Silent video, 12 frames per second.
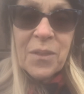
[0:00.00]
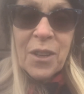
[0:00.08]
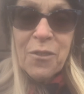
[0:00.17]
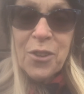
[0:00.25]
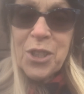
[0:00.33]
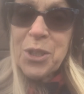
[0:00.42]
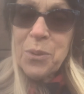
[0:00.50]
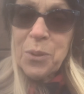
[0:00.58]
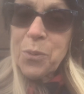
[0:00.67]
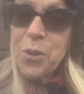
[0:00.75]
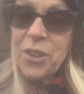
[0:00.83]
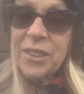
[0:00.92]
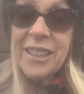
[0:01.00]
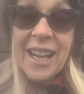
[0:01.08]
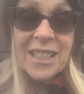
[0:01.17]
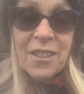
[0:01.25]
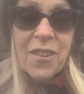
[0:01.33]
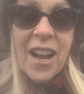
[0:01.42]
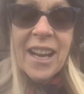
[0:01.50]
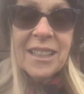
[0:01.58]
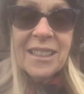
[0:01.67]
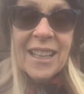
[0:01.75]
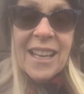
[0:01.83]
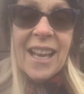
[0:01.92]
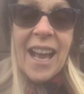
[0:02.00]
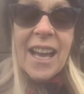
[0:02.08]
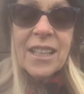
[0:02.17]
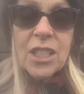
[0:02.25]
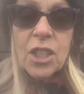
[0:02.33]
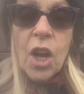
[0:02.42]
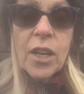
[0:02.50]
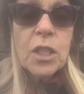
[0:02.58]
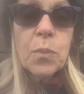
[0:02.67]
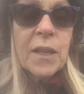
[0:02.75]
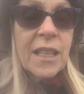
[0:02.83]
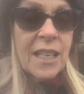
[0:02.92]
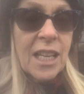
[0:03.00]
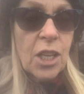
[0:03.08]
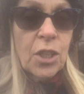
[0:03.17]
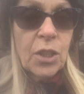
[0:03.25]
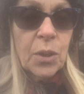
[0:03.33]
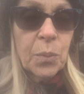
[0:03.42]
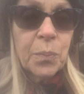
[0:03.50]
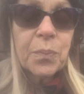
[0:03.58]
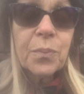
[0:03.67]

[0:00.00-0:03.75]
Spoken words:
virtual world, that's fine. And as long as we can hear you.